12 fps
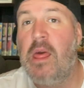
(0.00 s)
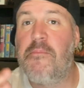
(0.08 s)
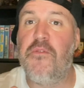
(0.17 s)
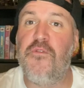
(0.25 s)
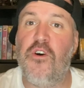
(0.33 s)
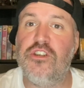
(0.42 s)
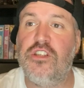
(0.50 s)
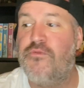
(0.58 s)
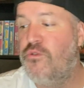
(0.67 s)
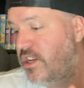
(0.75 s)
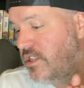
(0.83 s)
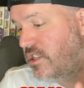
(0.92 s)
But first of
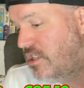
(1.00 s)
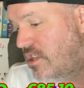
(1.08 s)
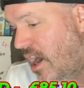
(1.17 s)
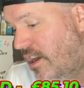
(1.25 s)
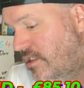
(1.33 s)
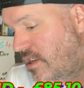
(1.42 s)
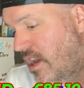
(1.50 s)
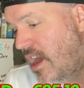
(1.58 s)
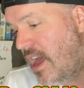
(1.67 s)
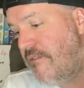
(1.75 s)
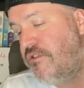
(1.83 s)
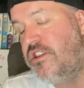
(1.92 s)
all, let's deduct
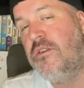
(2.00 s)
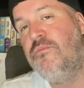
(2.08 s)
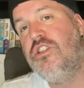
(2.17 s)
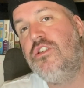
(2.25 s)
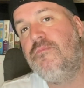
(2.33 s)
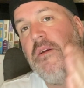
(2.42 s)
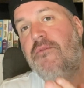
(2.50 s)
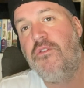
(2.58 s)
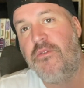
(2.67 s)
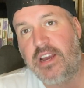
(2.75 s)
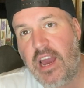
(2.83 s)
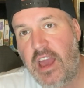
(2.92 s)
everything we spent from
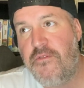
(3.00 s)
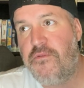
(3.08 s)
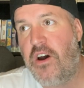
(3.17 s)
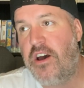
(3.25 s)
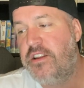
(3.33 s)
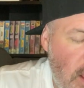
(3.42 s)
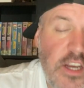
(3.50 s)
the game fund.